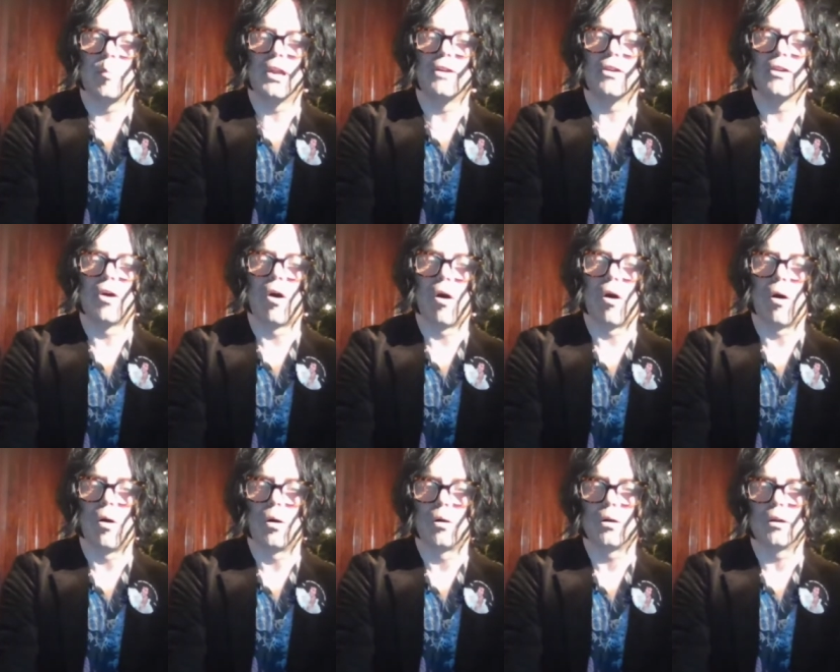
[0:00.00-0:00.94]
But in the
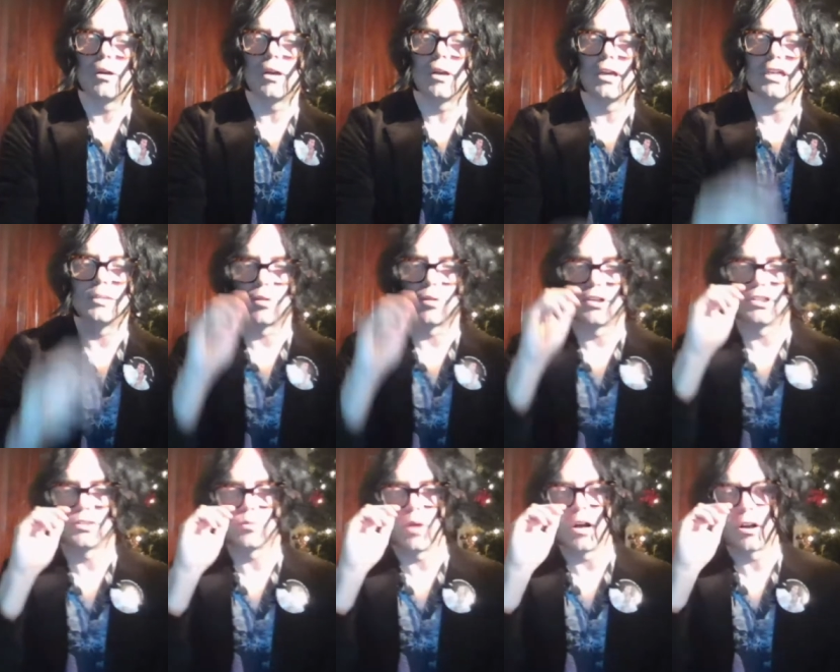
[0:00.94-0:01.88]
hall, his
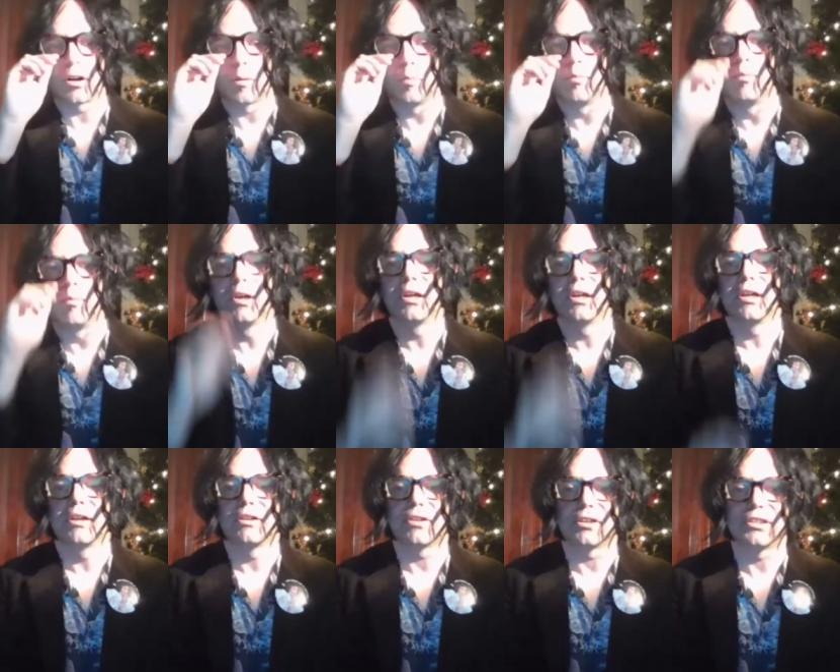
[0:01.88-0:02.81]
brother's welcome
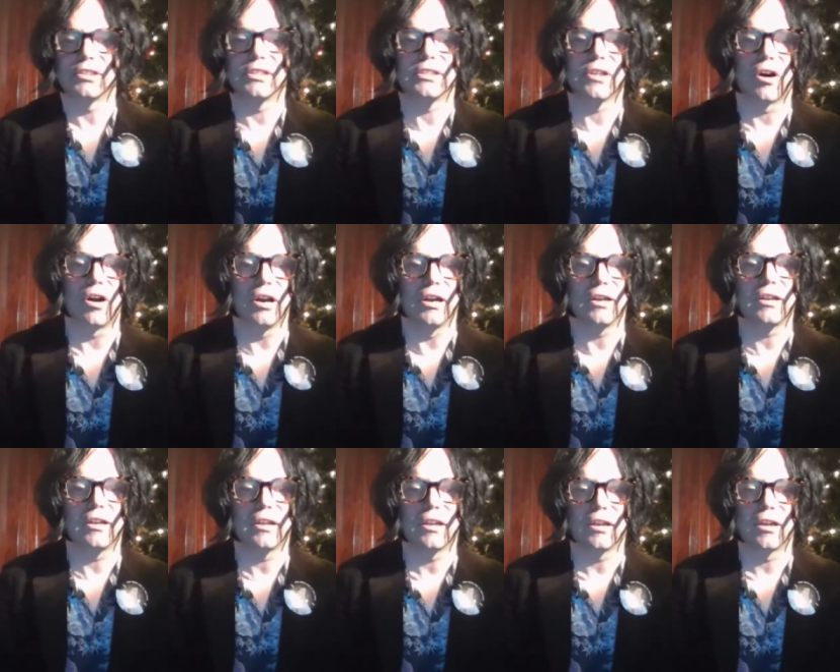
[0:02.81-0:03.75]
touched his
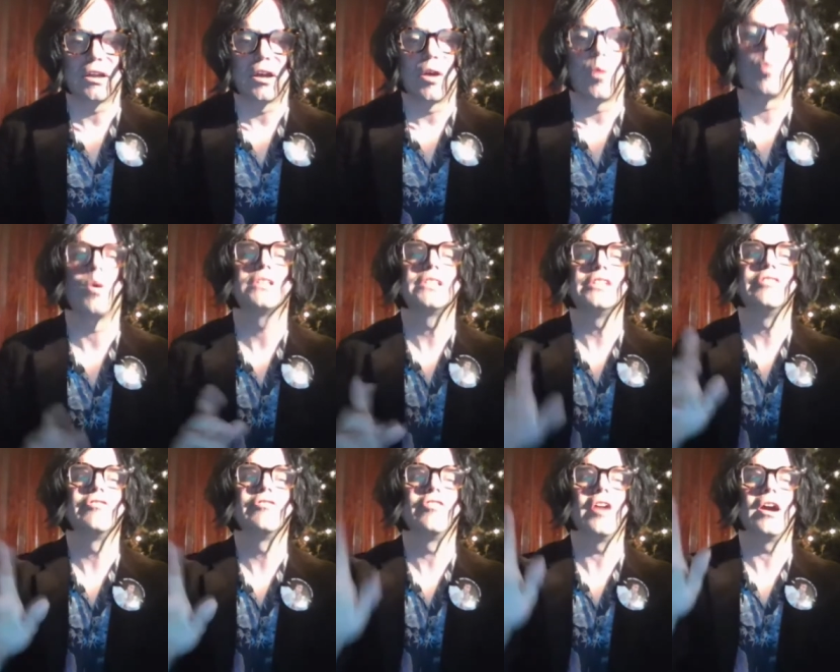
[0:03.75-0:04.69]
heart. Was
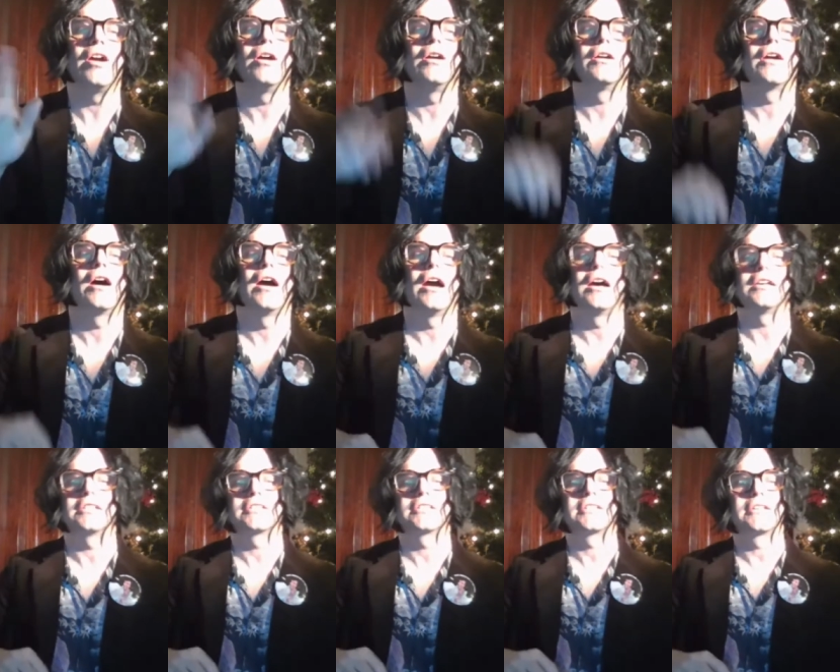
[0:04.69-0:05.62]
she fair? I
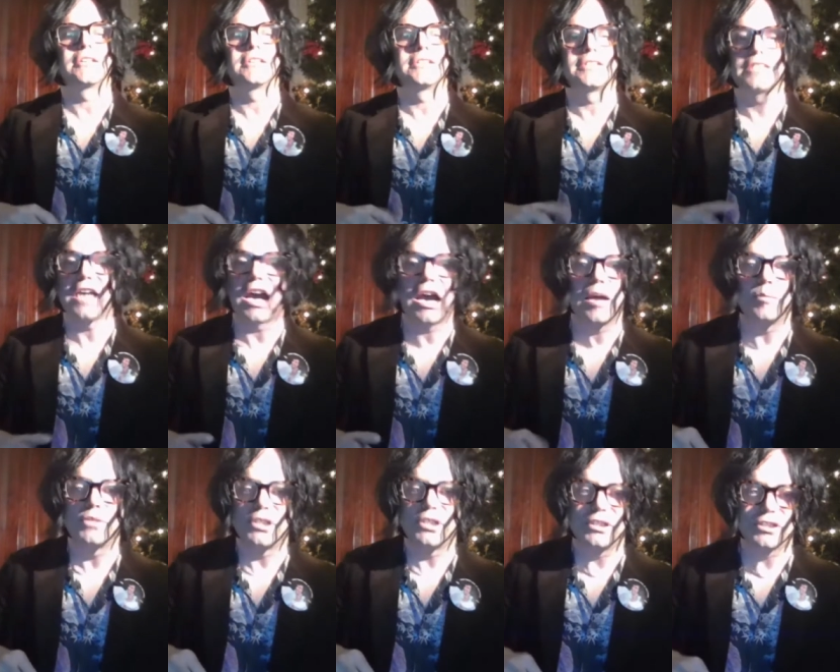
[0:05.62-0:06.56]
asked.
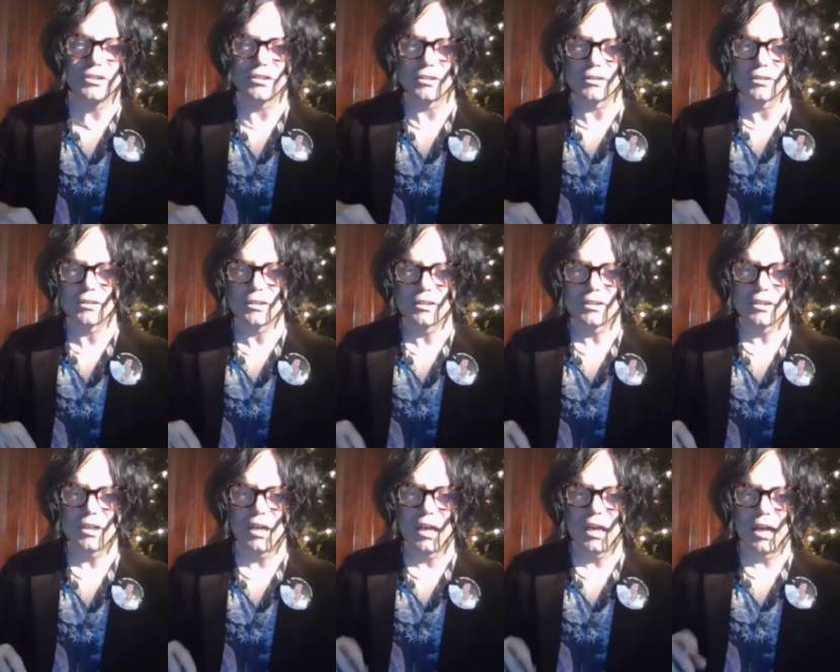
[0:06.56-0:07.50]
Stabbed, she chuckled.
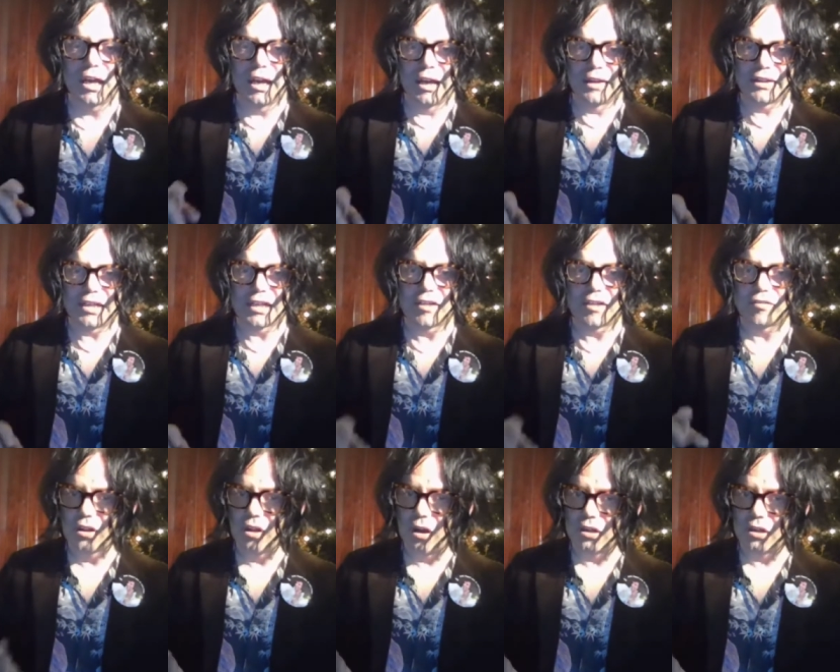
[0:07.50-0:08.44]
Think
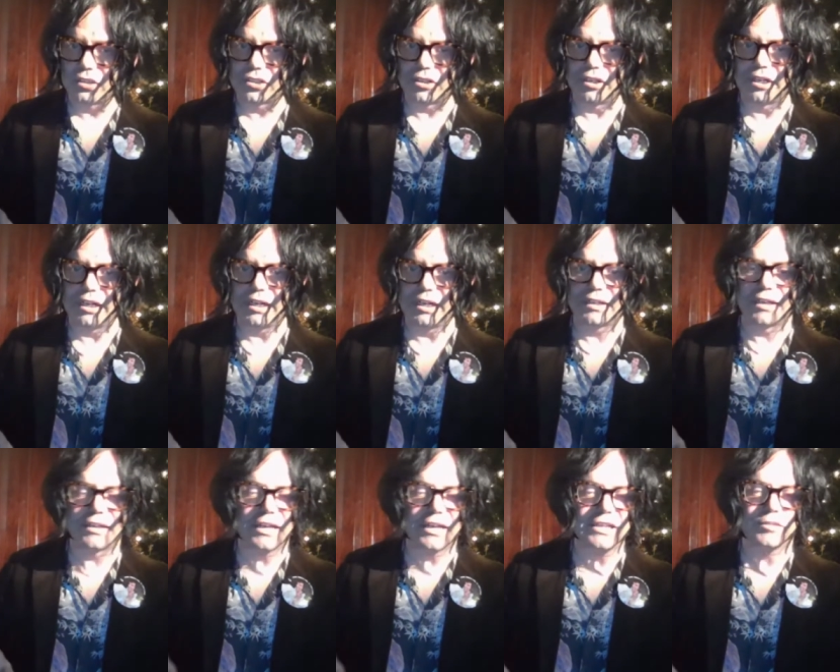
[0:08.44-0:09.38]
of the long journey,
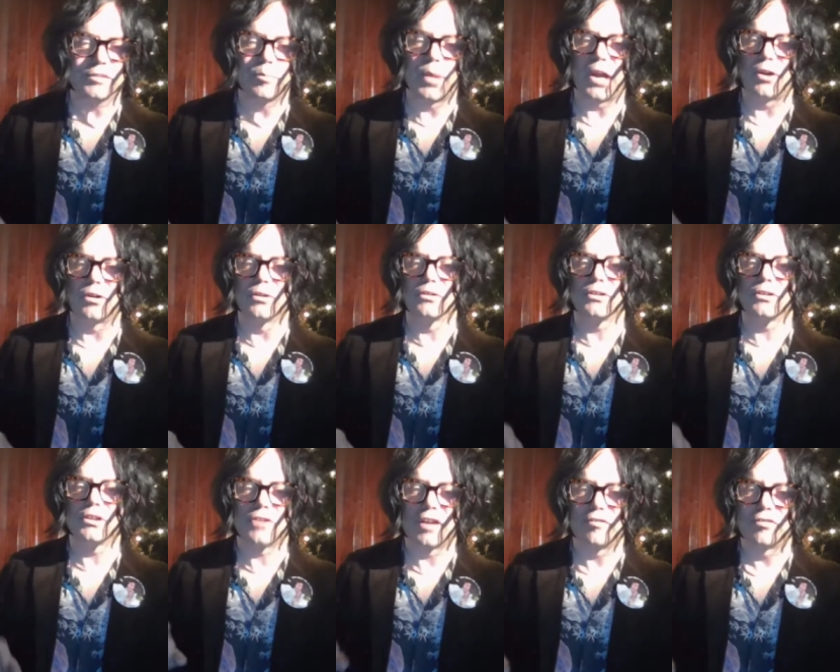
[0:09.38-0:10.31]
the days of peril,
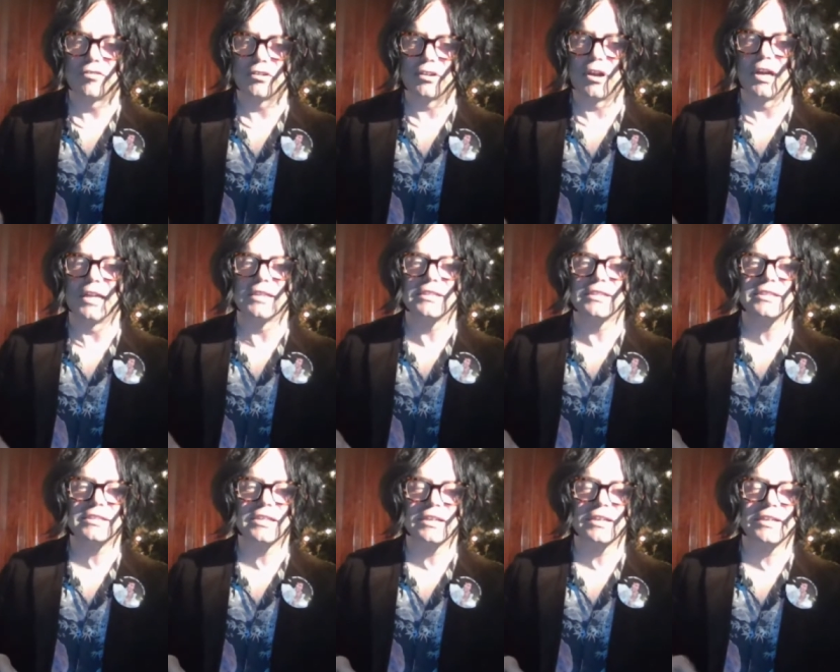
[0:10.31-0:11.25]
the dreadful
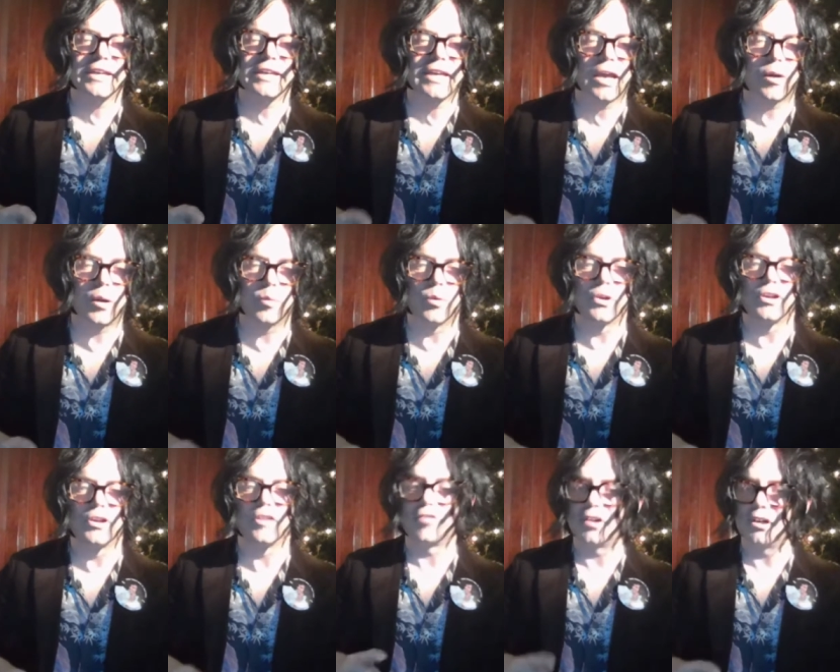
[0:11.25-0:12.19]
nights. Think how he
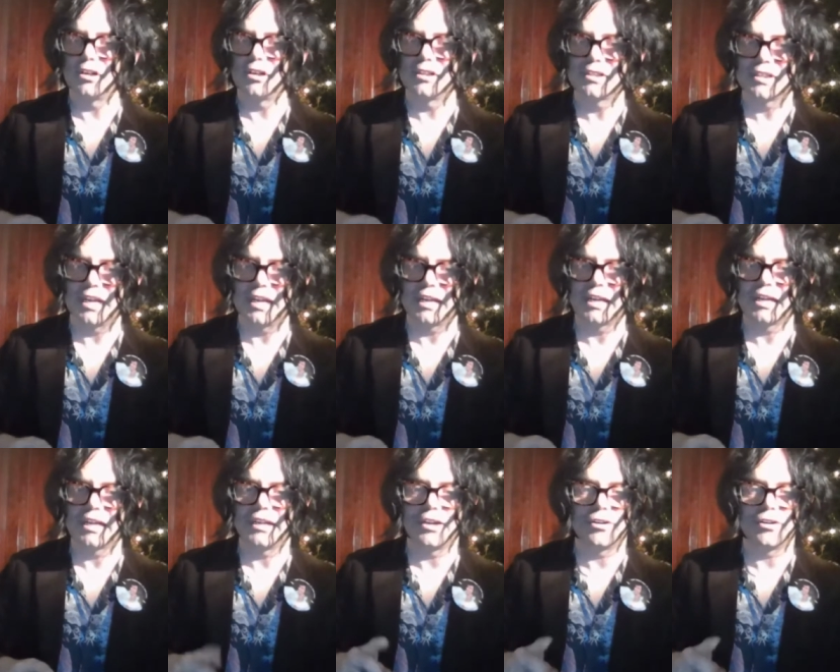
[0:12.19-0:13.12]
wandered for her sake,
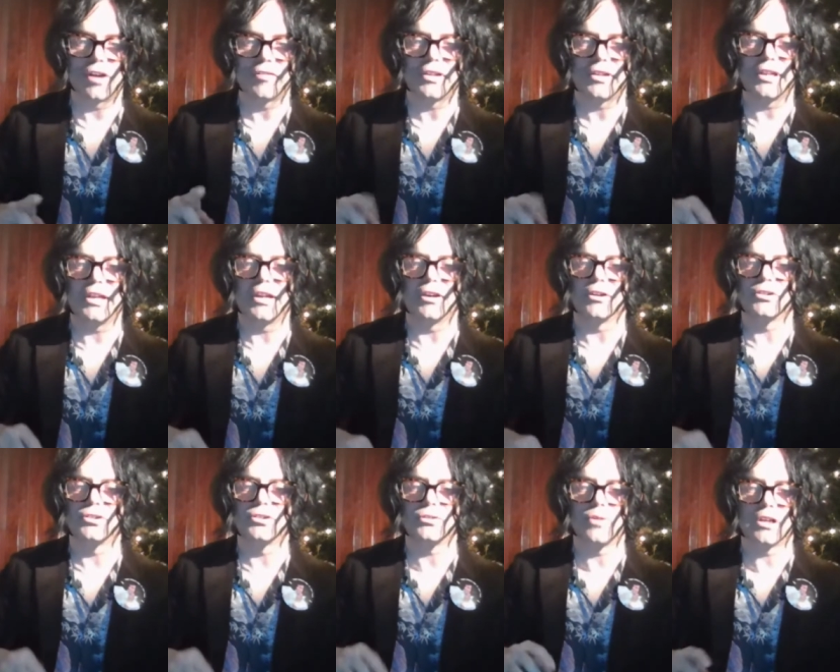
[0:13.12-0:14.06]
year after
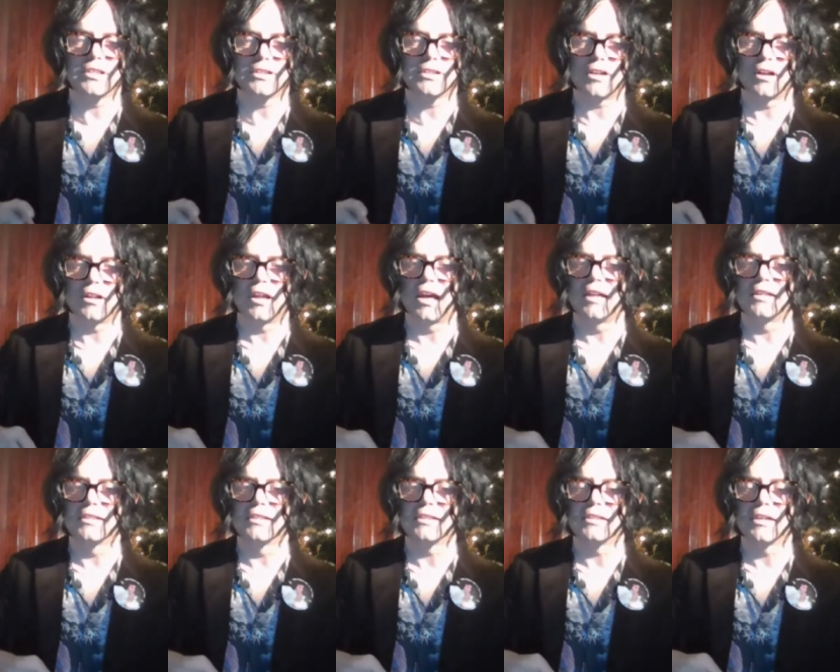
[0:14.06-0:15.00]
year, through hostile
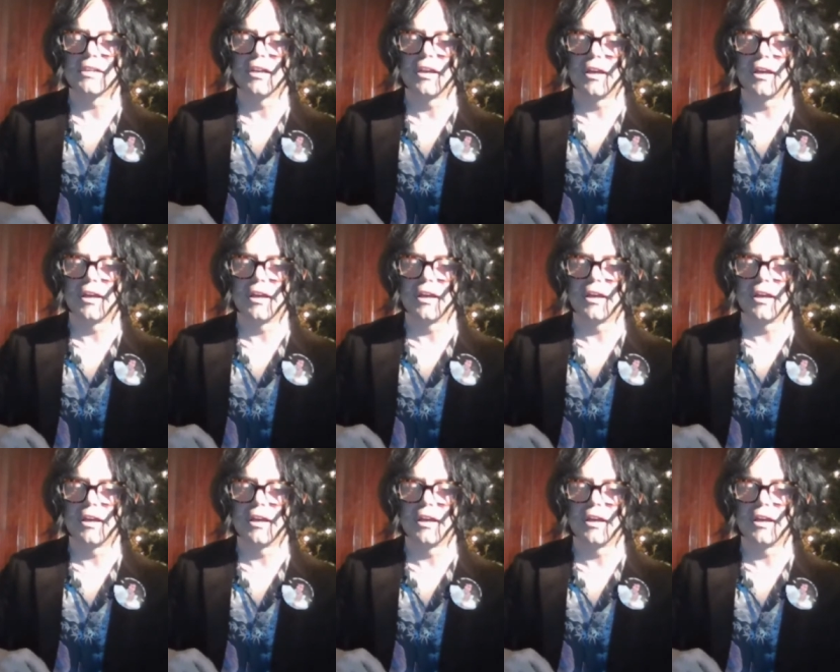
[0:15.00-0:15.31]
lands,